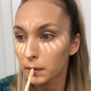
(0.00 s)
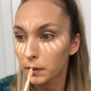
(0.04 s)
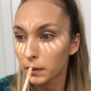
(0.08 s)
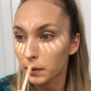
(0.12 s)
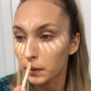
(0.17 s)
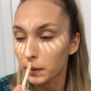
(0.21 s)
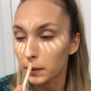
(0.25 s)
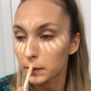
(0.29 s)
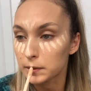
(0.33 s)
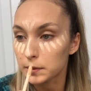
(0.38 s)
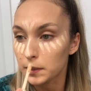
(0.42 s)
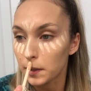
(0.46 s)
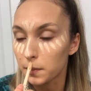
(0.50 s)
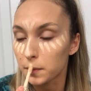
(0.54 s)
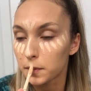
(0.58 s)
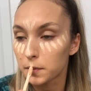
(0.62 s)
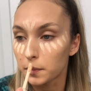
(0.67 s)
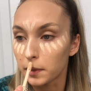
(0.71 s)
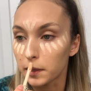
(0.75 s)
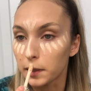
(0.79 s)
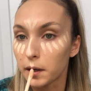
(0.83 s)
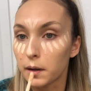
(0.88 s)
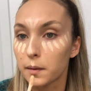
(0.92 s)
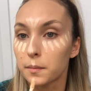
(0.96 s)
on top of
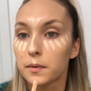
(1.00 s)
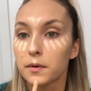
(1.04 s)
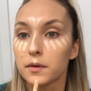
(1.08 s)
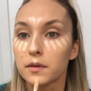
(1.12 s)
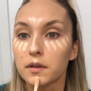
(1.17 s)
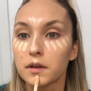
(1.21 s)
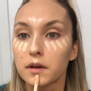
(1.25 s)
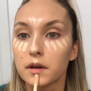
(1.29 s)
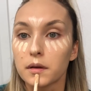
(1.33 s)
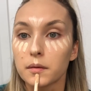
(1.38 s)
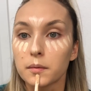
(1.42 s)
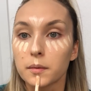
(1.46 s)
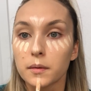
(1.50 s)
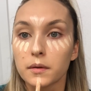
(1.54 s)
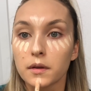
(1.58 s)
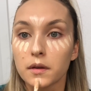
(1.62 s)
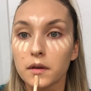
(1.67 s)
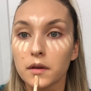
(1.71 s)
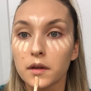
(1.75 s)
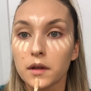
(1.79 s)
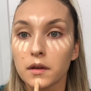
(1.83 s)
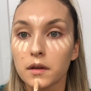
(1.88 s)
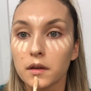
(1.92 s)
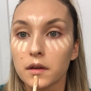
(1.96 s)
my upper lip,
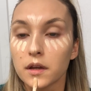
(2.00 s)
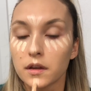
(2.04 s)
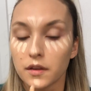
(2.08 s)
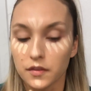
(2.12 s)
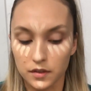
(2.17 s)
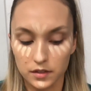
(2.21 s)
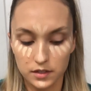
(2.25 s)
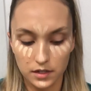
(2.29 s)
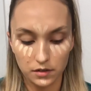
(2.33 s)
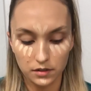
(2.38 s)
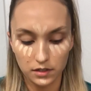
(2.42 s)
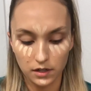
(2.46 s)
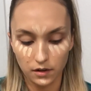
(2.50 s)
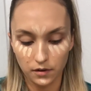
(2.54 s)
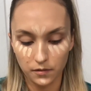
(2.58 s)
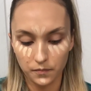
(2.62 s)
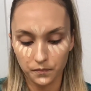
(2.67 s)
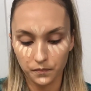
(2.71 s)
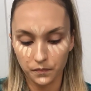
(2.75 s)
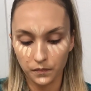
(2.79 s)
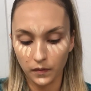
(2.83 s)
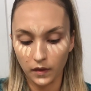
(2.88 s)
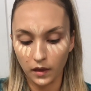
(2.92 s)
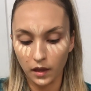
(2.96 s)
and then down here.
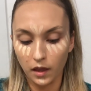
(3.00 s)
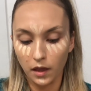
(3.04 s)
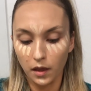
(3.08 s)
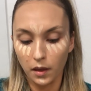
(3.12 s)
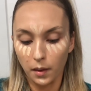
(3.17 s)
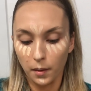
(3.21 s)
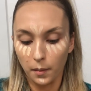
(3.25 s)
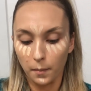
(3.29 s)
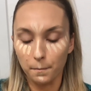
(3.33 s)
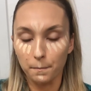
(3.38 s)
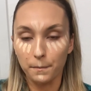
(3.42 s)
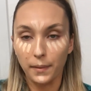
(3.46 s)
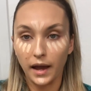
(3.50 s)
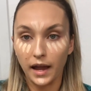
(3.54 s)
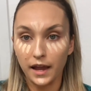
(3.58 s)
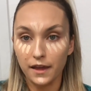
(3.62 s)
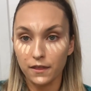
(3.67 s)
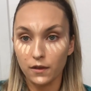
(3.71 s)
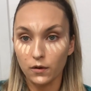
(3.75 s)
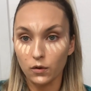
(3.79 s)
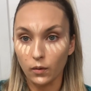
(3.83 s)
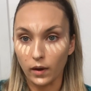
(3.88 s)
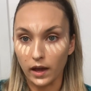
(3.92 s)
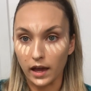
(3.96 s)
By
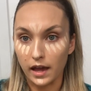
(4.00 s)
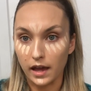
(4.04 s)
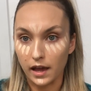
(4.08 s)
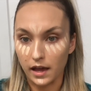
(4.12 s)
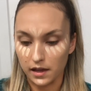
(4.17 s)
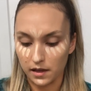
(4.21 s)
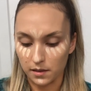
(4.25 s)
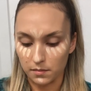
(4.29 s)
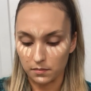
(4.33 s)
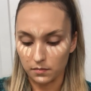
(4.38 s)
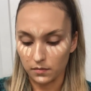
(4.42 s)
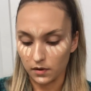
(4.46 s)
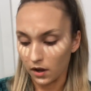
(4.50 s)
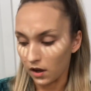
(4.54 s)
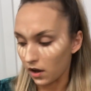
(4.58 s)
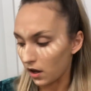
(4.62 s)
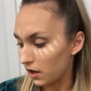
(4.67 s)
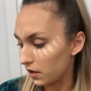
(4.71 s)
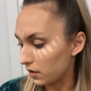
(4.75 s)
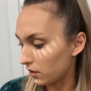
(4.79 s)
the way, I am not